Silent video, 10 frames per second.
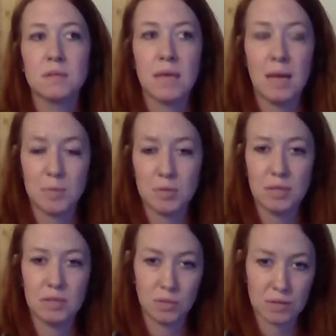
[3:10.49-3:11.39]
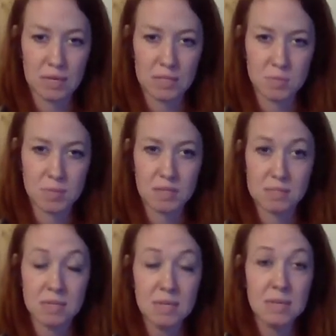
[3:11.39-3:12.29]
capital and lowercase,
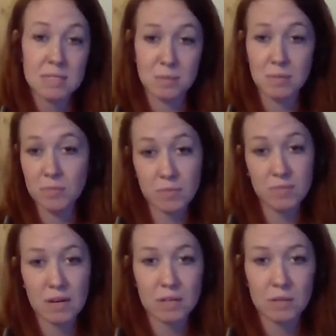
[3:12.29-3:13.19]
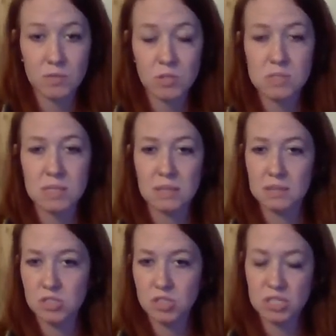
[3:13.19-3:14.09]
because some of them are very confusing,
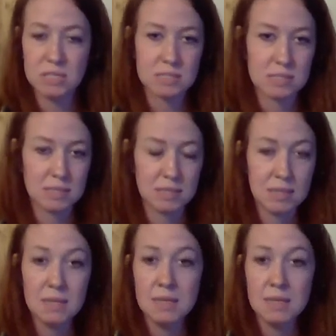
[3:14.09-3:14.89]
like the G's and the